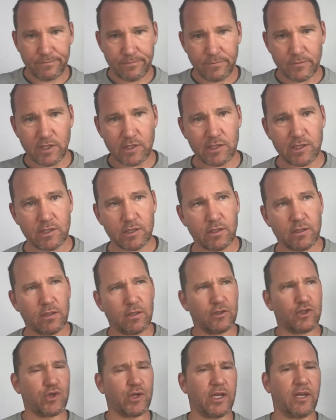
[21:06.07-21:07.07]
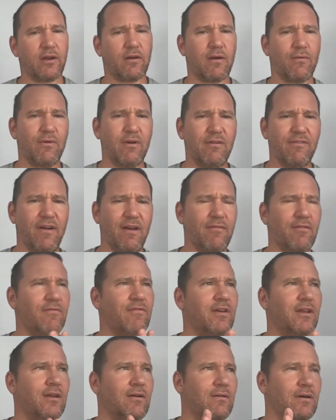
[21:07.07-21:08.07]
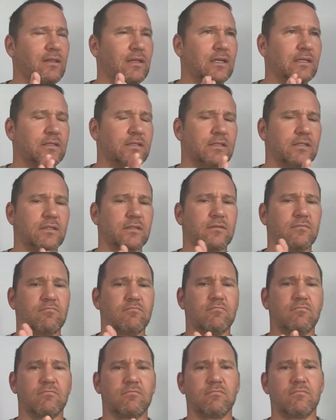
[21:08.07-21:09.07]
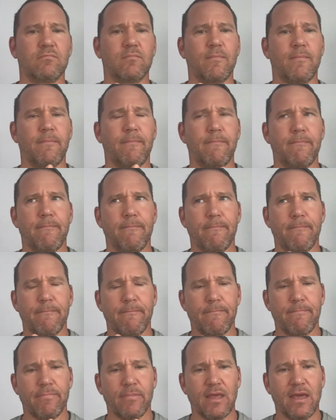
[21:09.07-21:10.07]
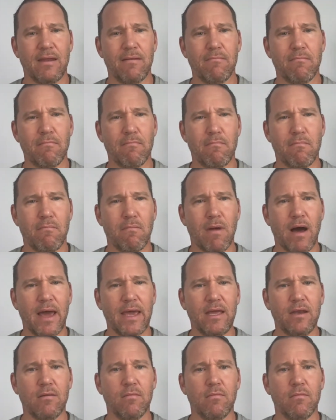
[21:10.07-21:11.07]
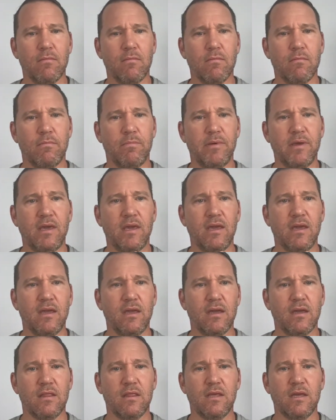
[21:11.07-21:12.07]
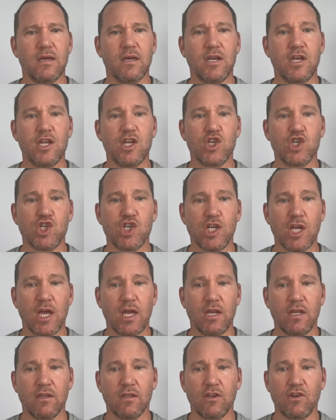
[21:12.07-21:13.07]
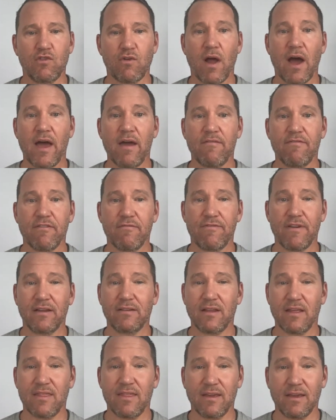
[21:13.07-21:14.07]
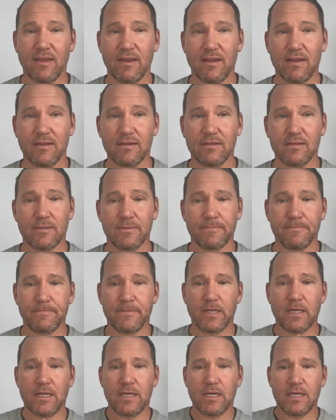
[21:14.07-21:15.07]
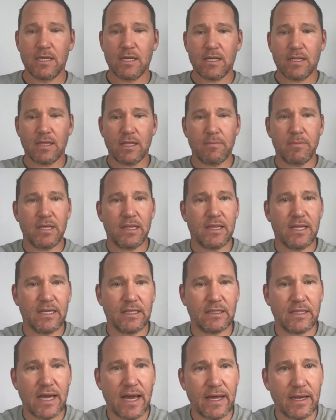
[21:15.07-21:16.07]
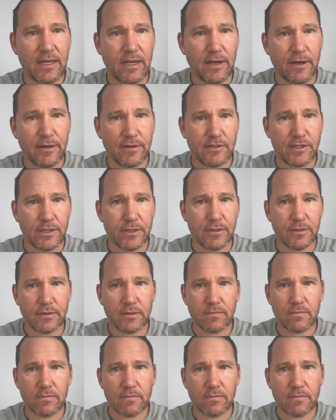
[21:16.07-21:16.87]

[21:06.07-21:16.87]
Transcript: This is a little trickier. I wonder if I have a video on this. It might be in the initiating the drive. In fact, I think it is. Let me link that here too.